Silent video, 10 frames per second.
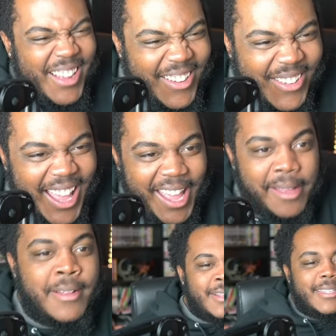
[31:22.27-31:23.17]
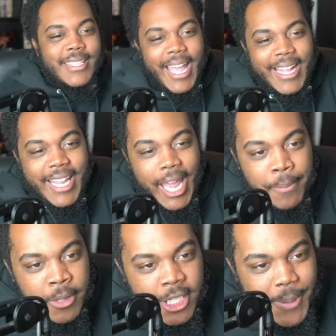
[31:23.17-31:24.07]
Okay. Stand name,
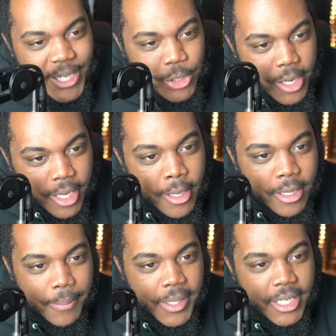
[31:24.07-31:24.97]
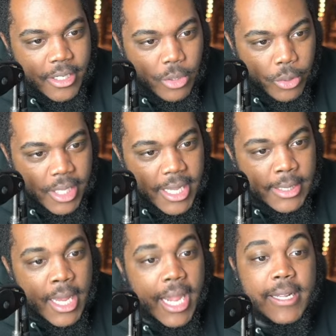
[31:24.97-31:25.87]
space trucking, the ability to store things
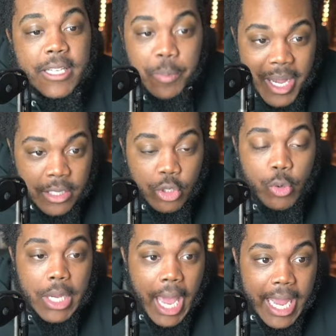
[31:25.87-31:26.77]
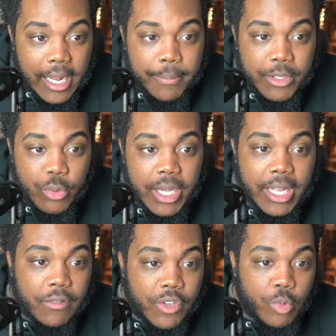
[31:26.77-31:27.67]
in a space created between
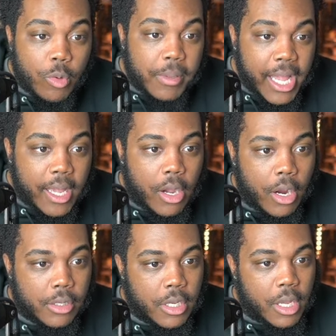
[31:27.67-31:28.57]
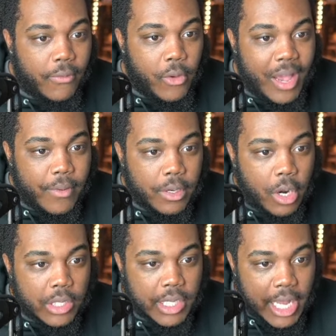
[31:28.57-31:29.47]
individual playing cards. If you have all the
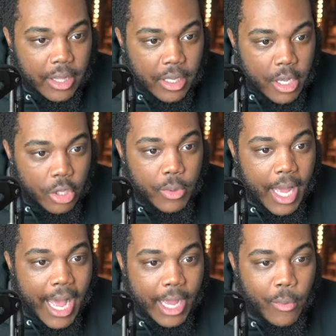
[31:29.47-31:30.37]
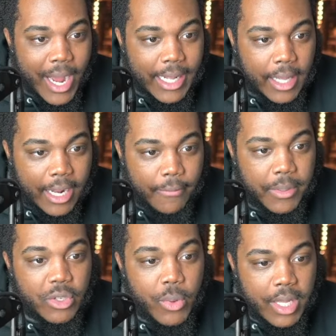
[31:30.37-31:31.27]
cards together, you can hide quite a lot
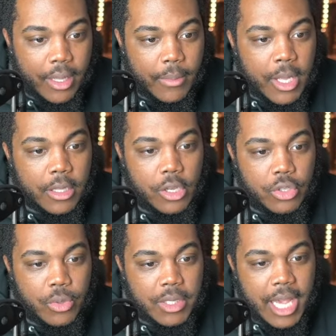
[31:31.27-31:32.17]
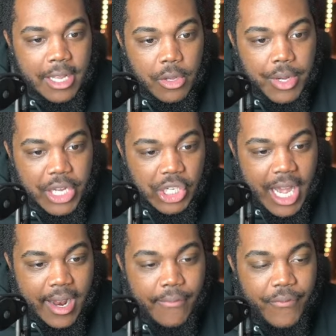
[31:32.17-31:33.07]
between them. The user is Kato
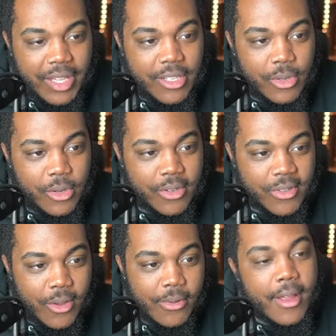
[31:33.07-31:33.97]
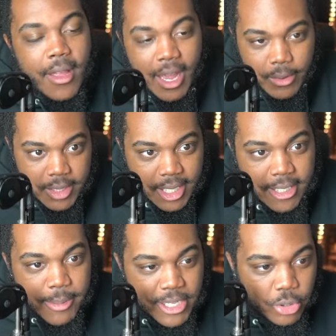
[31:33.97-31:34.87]
Higashikata, 52 years old, and we see
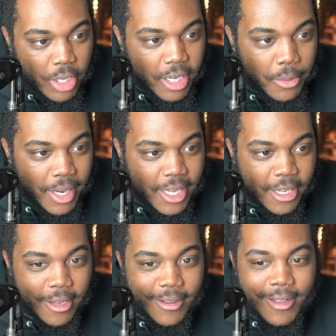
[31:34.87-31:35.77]
space trucking right here.